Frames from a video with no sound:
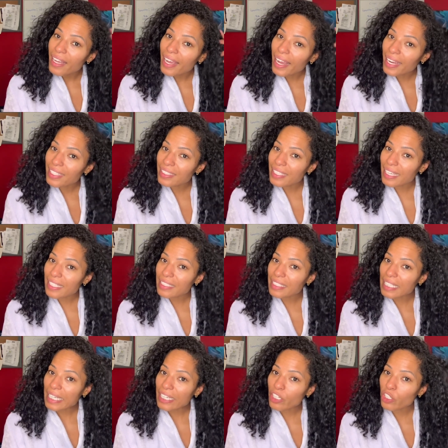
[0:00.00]
eight days
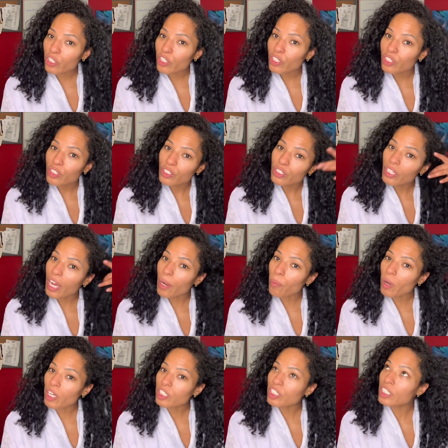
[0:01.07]
later. I
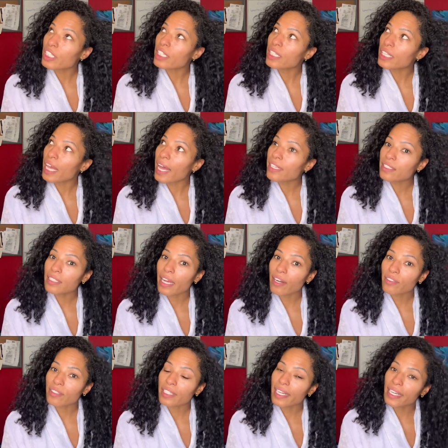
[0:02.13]
washed it last
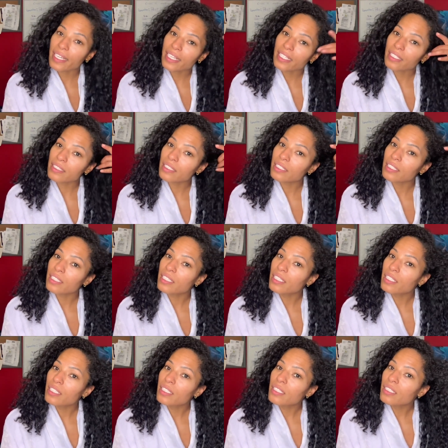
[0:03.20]
Saturday. It's
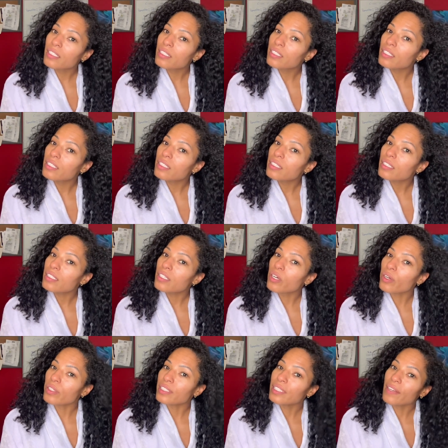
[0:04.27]

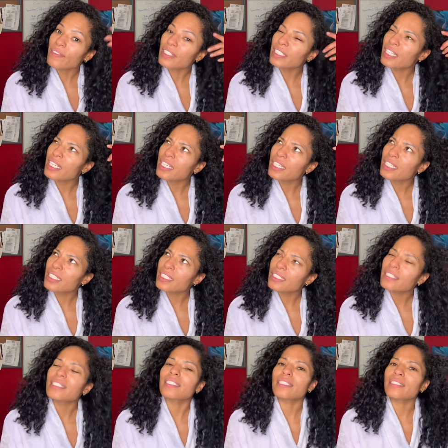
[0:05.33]
or seven
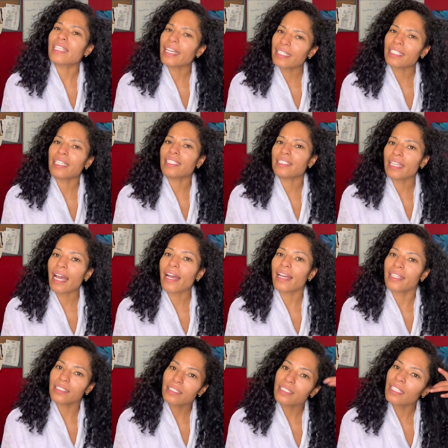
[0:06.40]
days, eight days. Yeah,
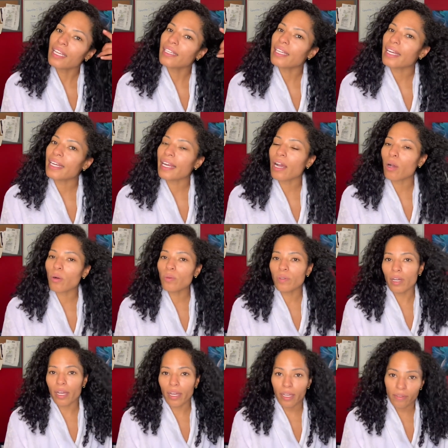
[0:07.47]
it's Sunday now.
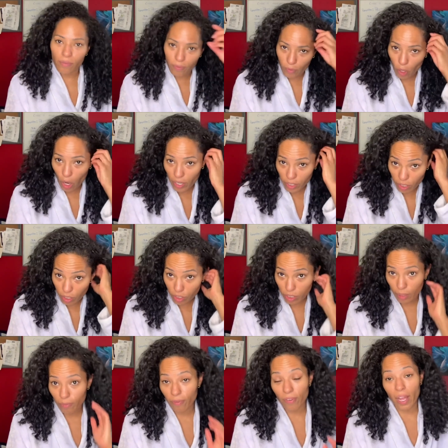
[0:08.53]
I've gone to the
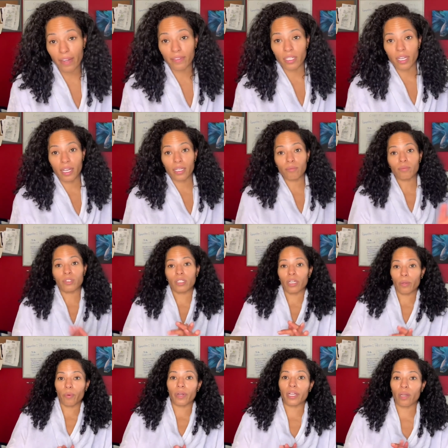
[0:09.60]
gym five times. I
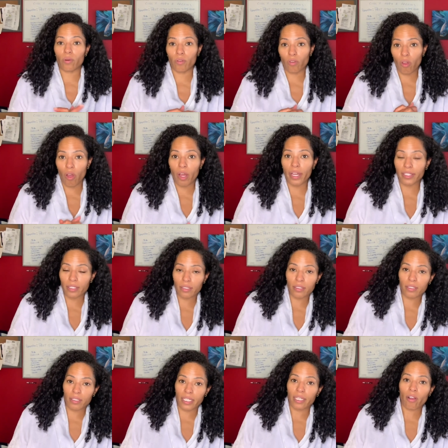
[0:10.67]
work out a lot,
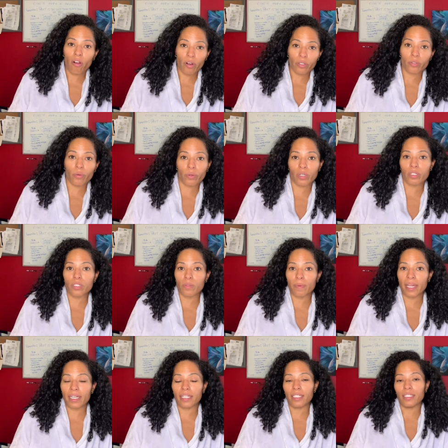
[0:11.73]
like hardcore
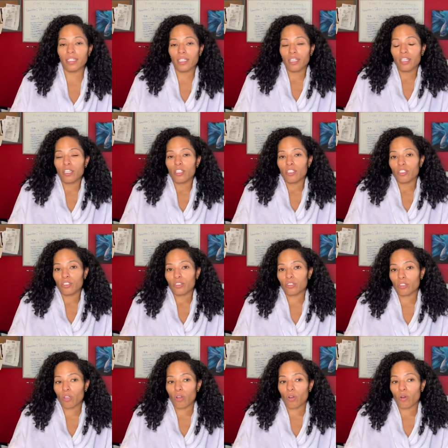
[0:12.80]
sweating.
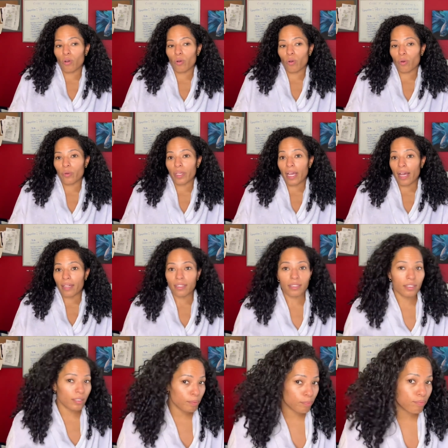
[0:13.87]
So yeah,
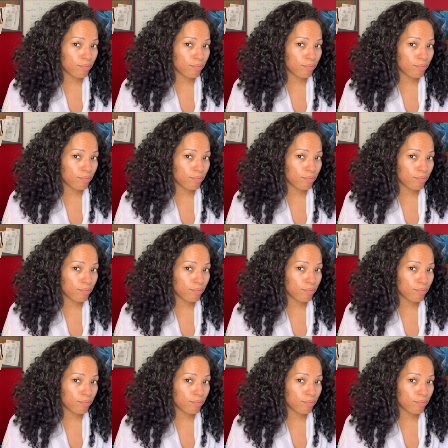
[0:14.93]
this